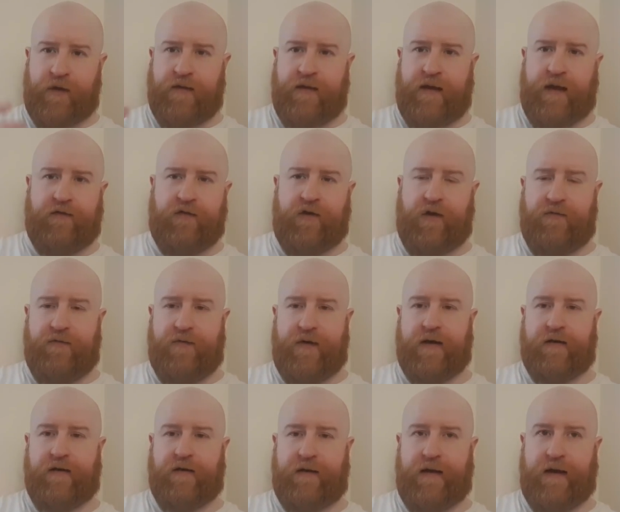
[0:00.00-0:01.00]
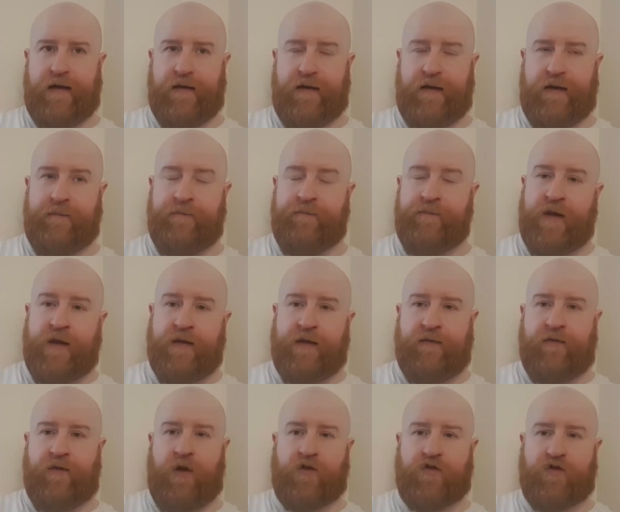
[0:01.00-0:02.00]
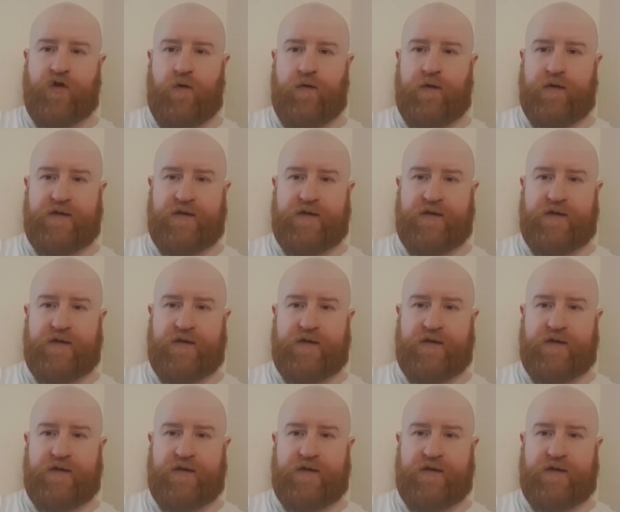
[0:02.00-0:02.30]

That's all fine and dandy. They've lost over